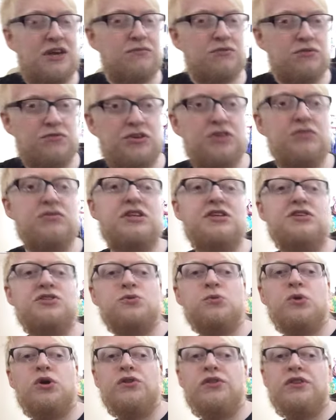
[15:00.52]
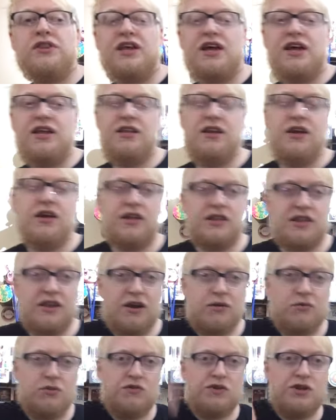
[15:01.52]
have reviewed this one, then
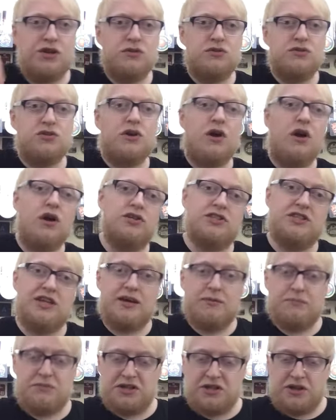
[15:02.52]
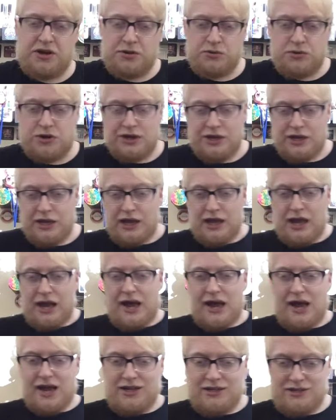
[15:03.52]
their reviews are down below.
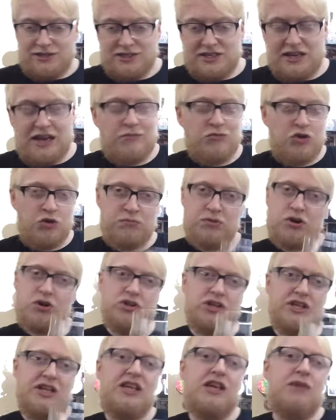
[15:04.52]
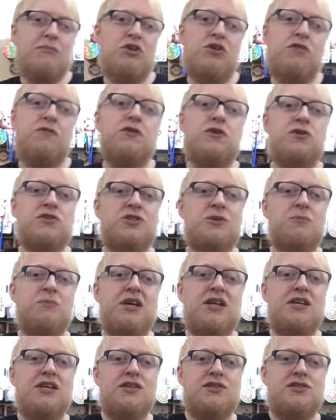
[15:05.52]
And yeah, more importantly, give me your thoughts,
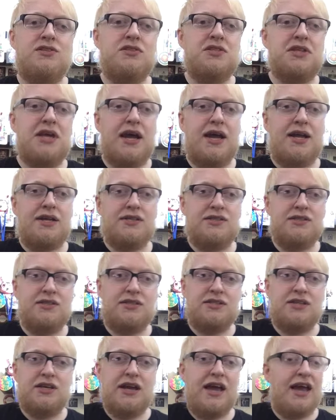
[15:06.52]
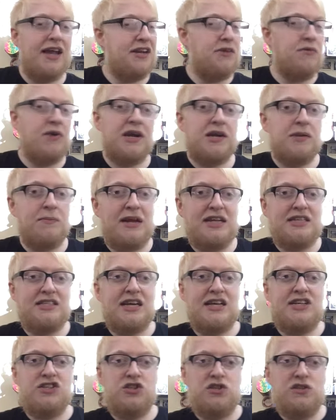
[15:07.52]
opinions, and any
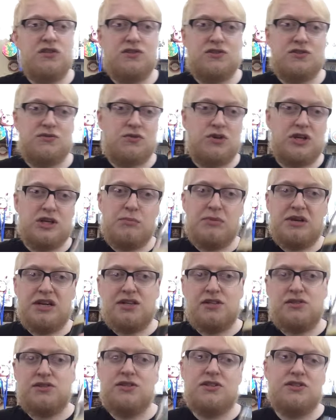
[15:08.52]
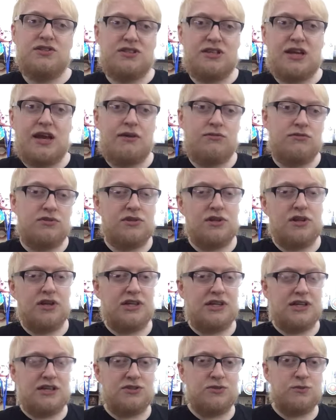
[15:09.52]
recommendations for any beers that sound
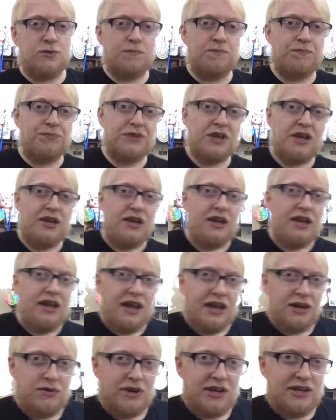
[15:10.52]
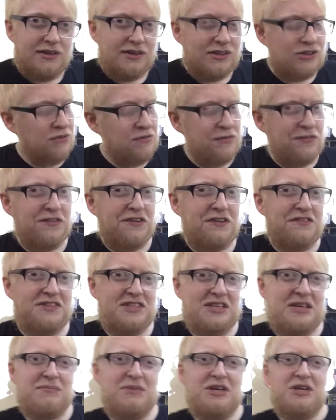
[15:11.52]
like this one. Anyway, another
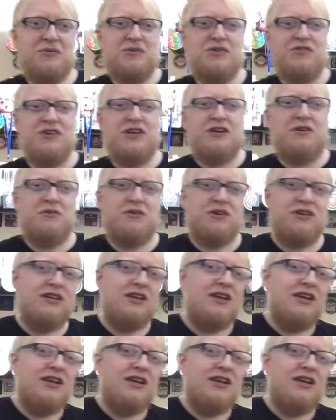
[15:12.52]
15-minute review.